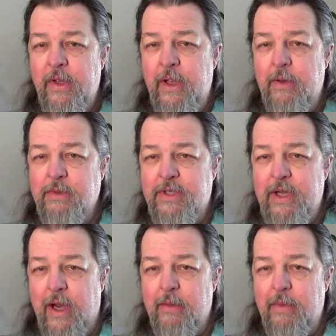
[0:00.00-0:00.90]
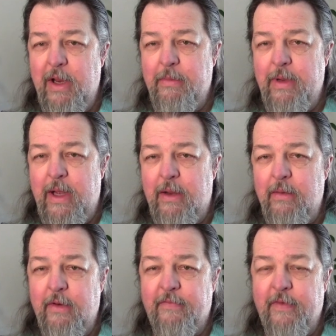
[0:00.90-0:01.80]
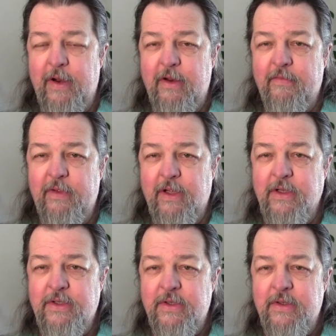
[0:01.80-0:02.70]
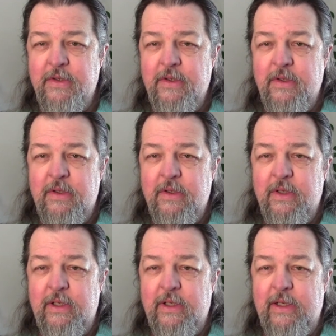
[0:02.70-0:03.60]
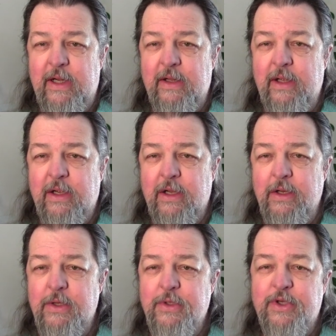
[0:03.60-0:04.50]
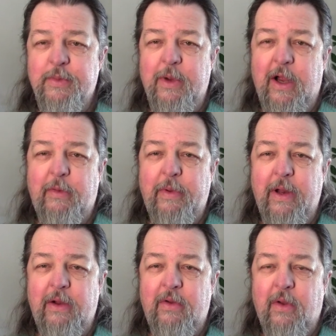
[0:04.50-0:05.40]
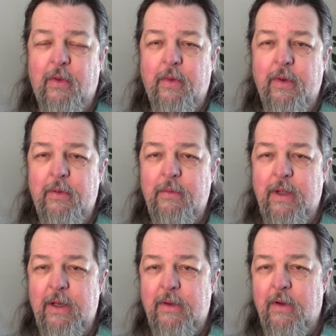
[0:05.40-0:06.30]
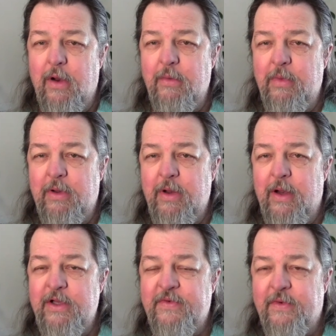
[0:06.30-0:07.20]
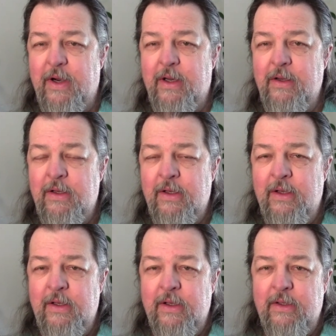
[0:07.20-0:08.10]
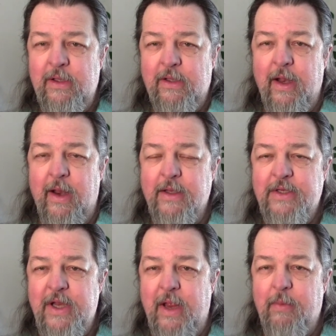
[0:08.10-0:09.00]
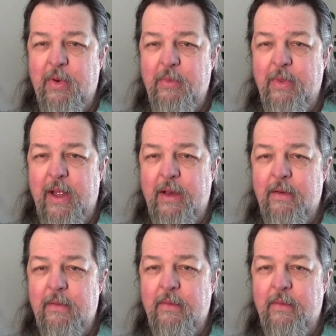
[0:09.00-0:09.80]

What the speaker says: he was telling me about a friend of his that could use some help, and I told him to tell his friend that the next time we met,